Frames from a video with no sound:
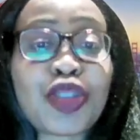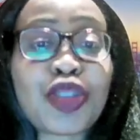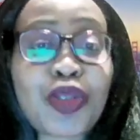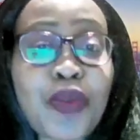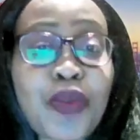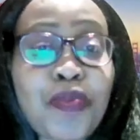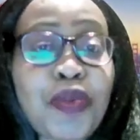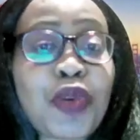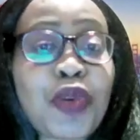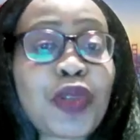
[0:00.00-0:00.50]

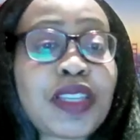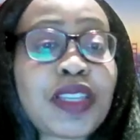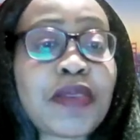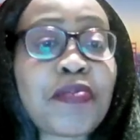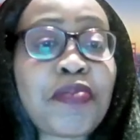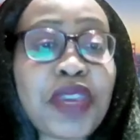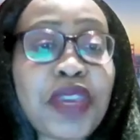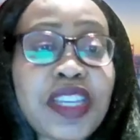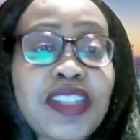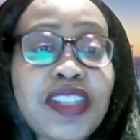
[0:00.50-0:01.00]

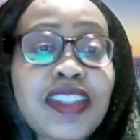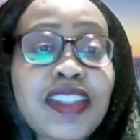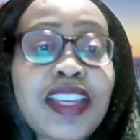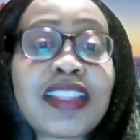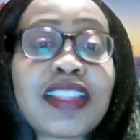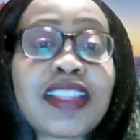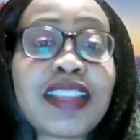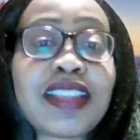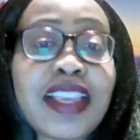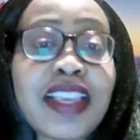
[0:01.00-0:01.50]
supporting
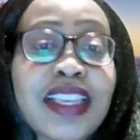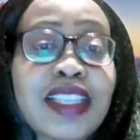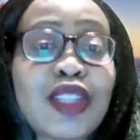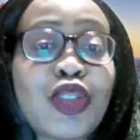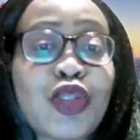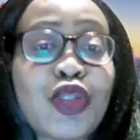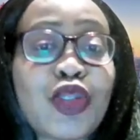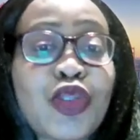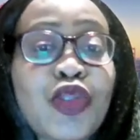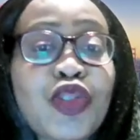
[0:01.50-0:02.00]
patients in
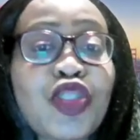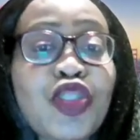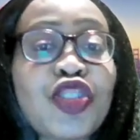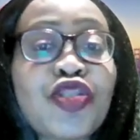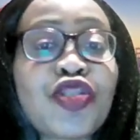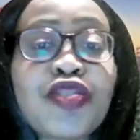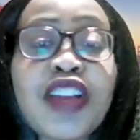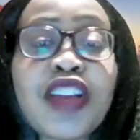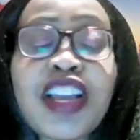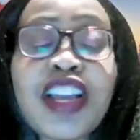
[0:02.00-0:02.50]

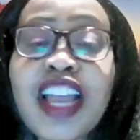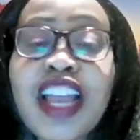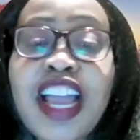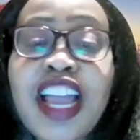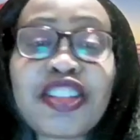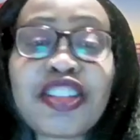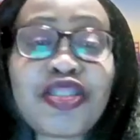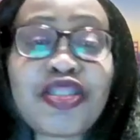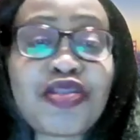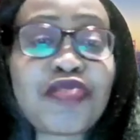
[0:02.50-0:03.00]
social
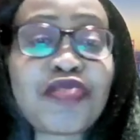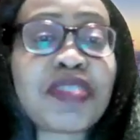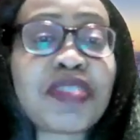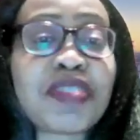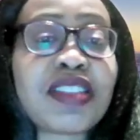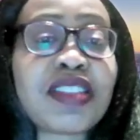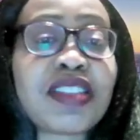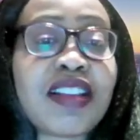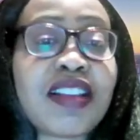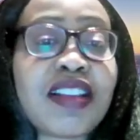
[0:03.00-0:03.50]
and
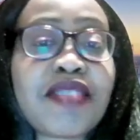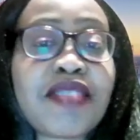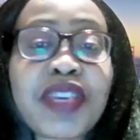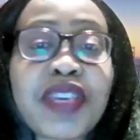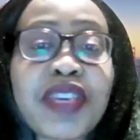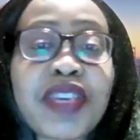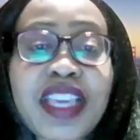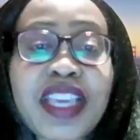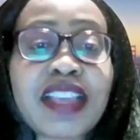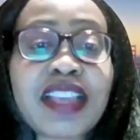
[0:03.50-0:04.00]

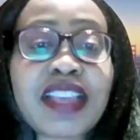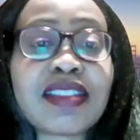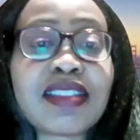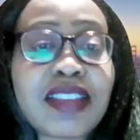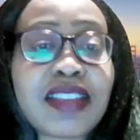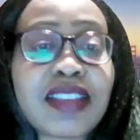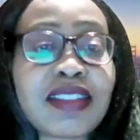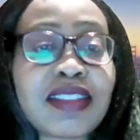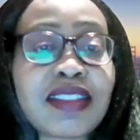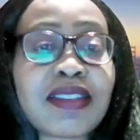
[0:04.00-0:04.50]
domiciliary care
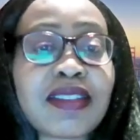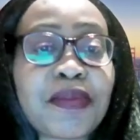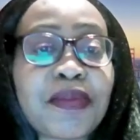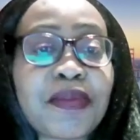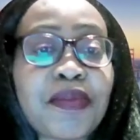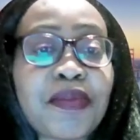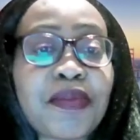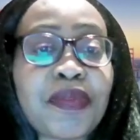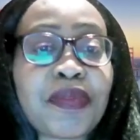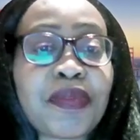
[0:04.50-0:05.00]
setting.
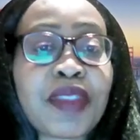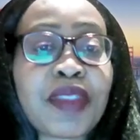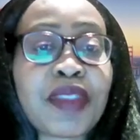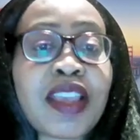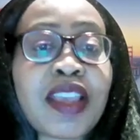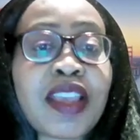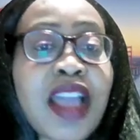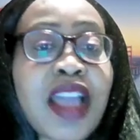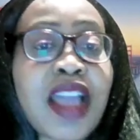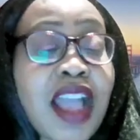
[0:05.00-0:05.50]

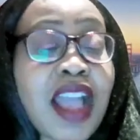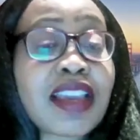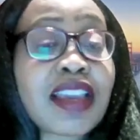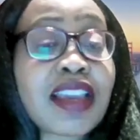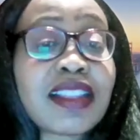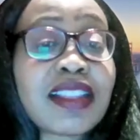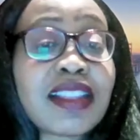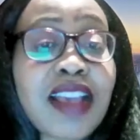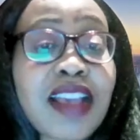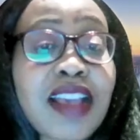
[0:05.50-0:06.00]
I
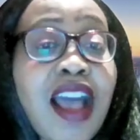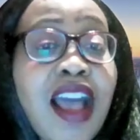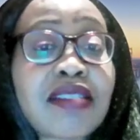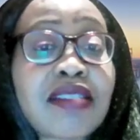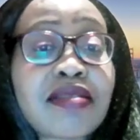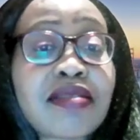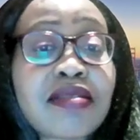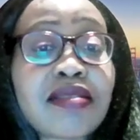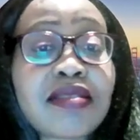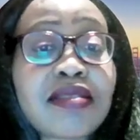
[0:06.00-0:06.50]
get
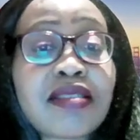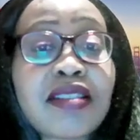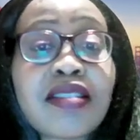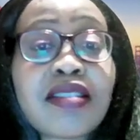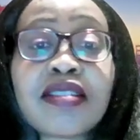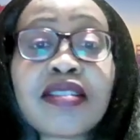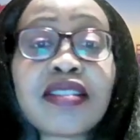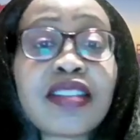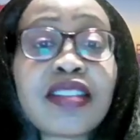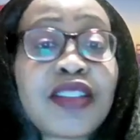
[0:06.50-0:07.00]
asked
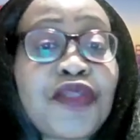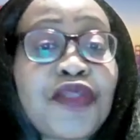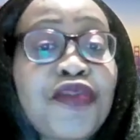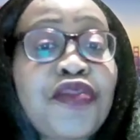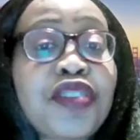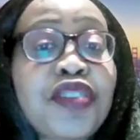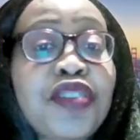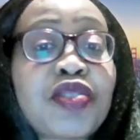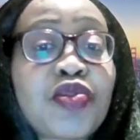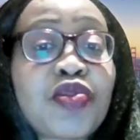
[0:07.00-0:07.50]

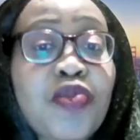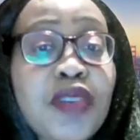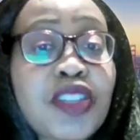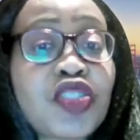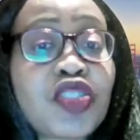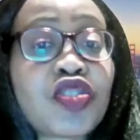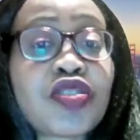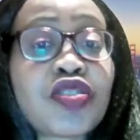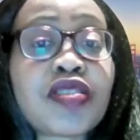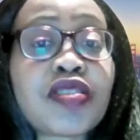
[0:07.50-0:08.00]
different
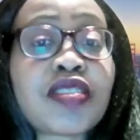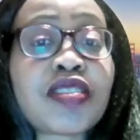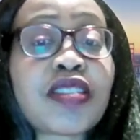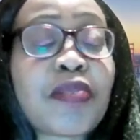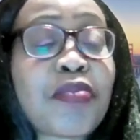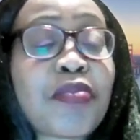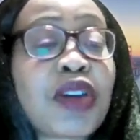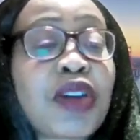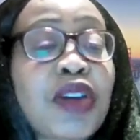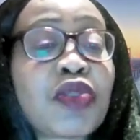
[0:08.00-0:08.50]

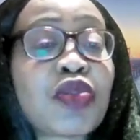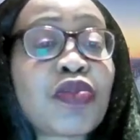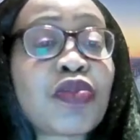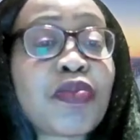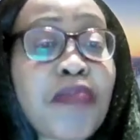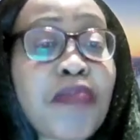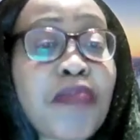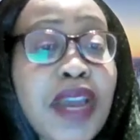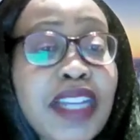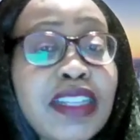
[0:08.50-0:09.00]
questions about
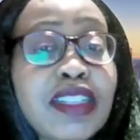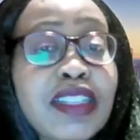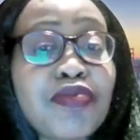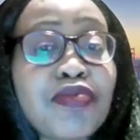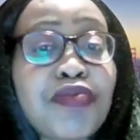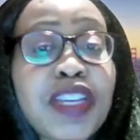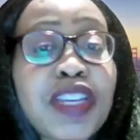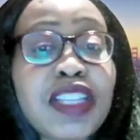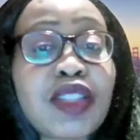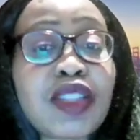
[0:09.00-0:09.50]

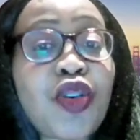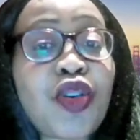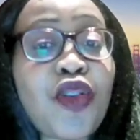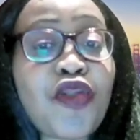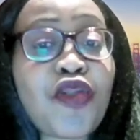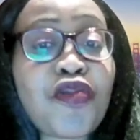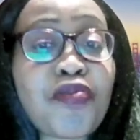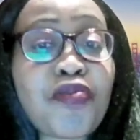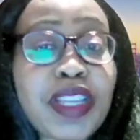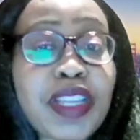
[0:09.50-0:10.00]
management
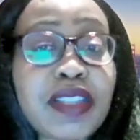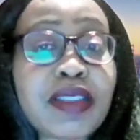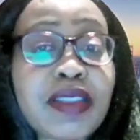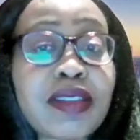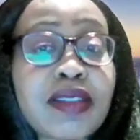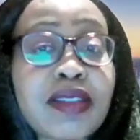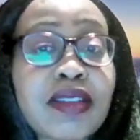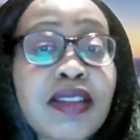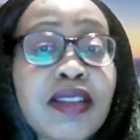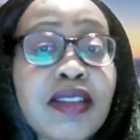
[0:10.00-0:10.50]
of
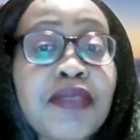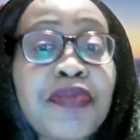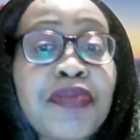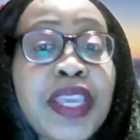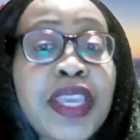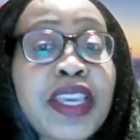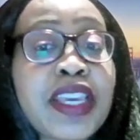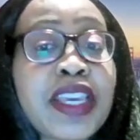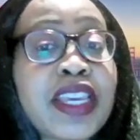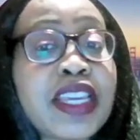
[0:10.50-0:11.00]
medicine
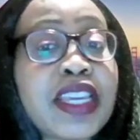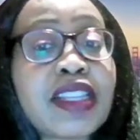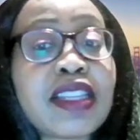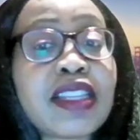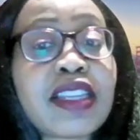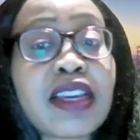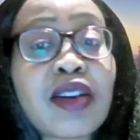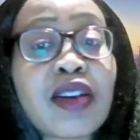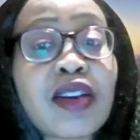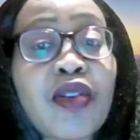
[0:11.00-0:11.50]

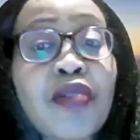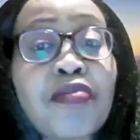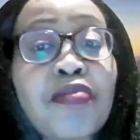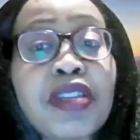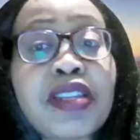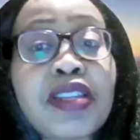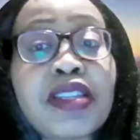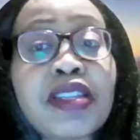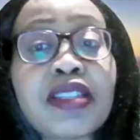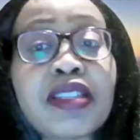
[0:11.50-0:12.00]
in the
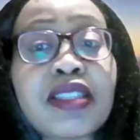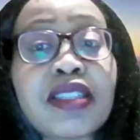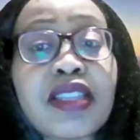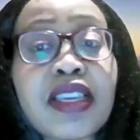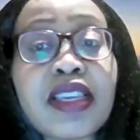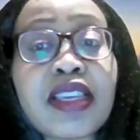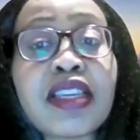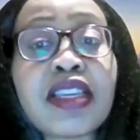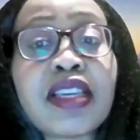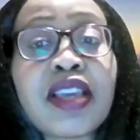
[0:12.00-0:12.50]

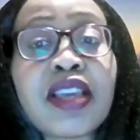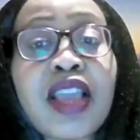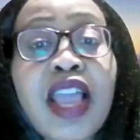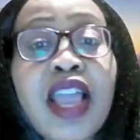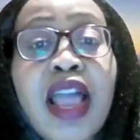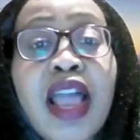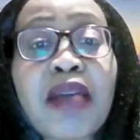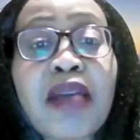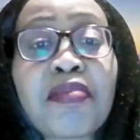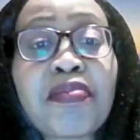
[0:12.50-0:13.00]
community
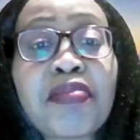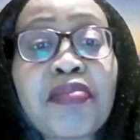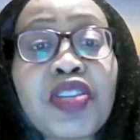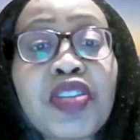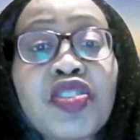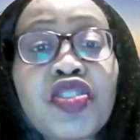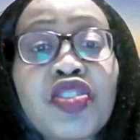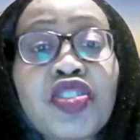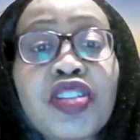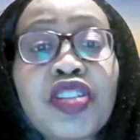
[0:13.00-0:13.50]
and
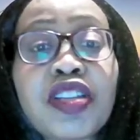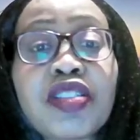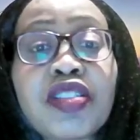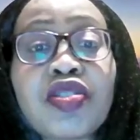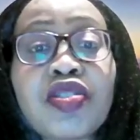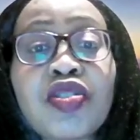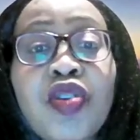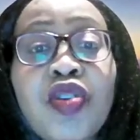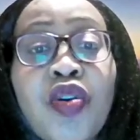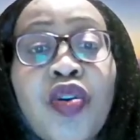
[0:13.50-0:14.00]

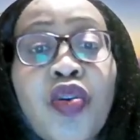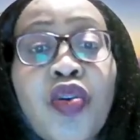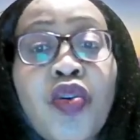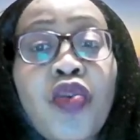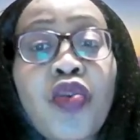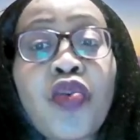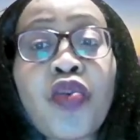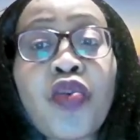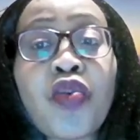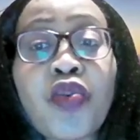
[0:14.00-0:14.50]
patient
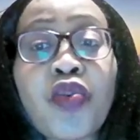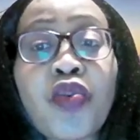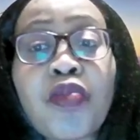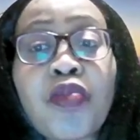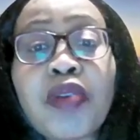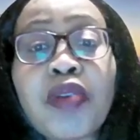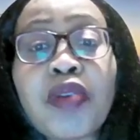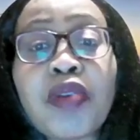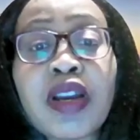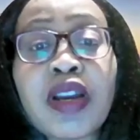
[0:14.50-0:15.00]

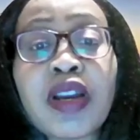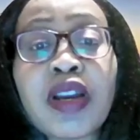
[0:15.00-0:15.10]
home.